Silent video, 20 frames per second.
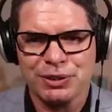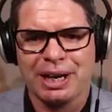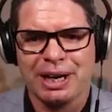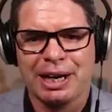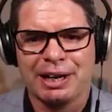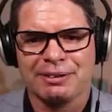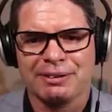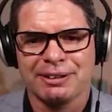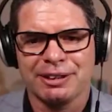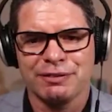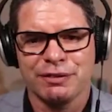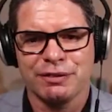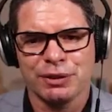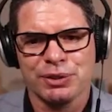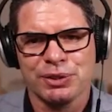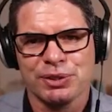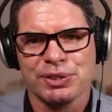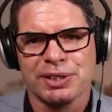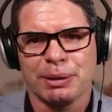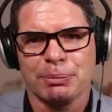athlete
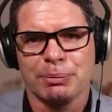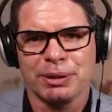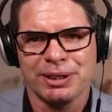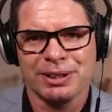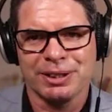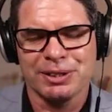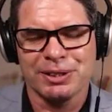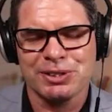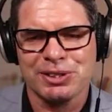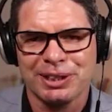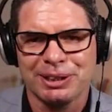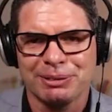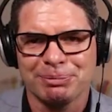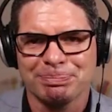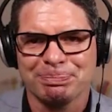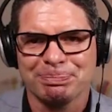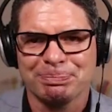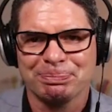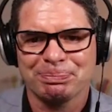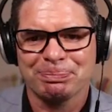versus someone in a team
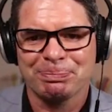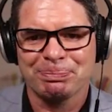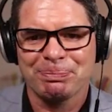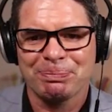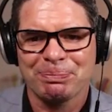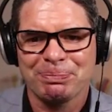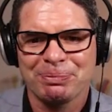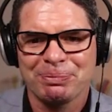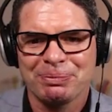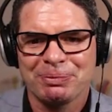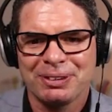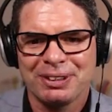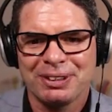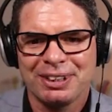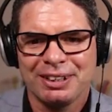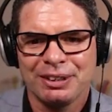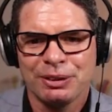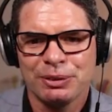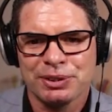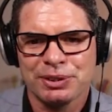
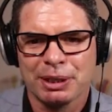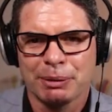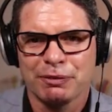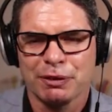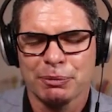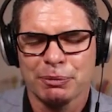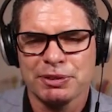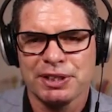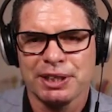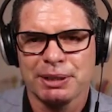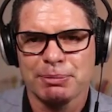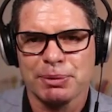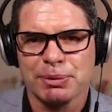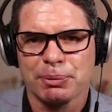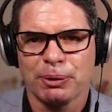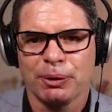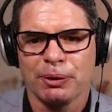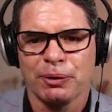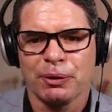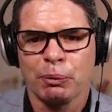who's come from a team
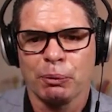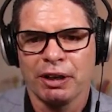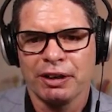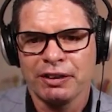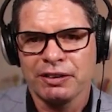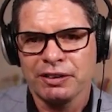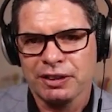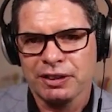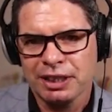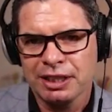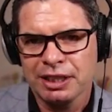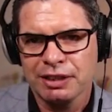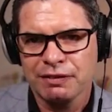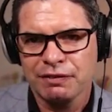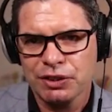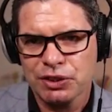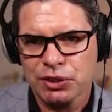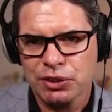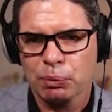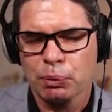sport. The
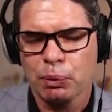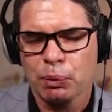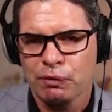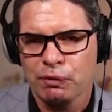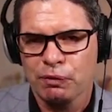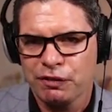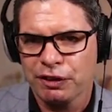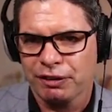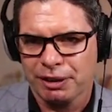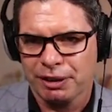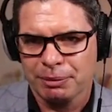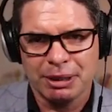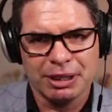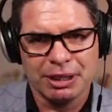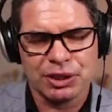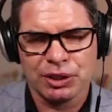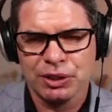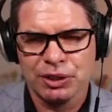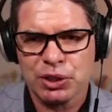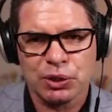individual will very
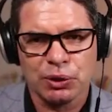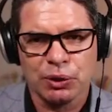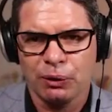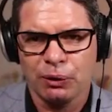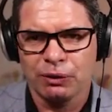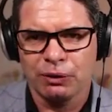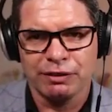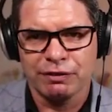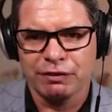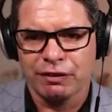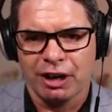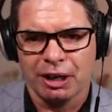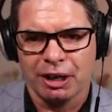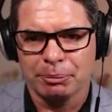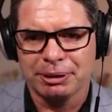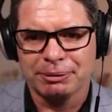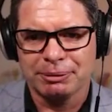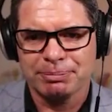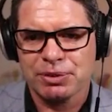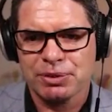much control the
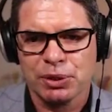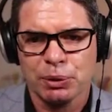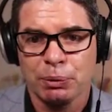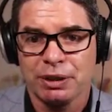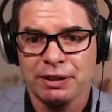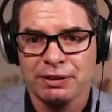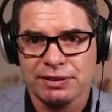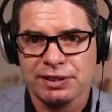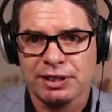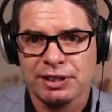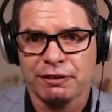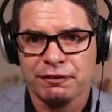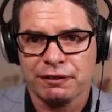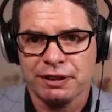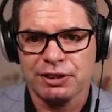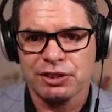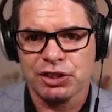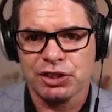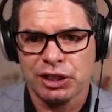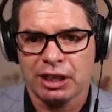environment. So when stuff
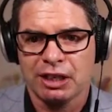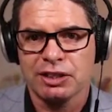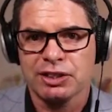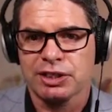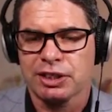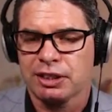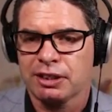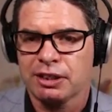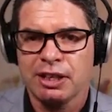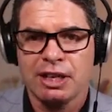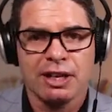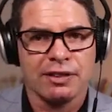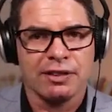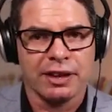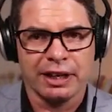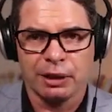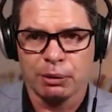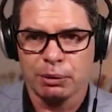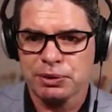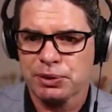gets challenging,
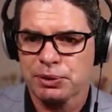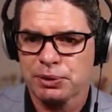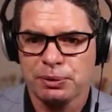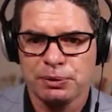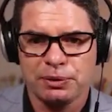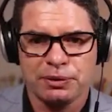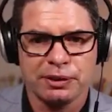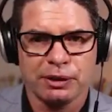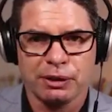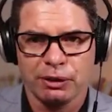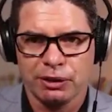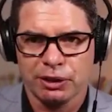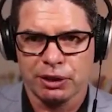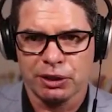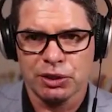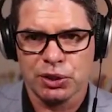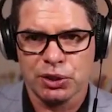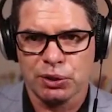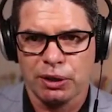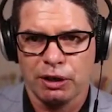they know what to do. They'll go into
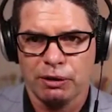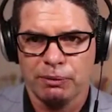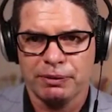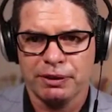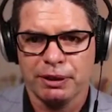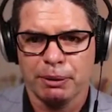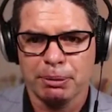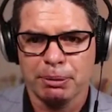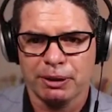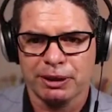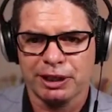control and they'll block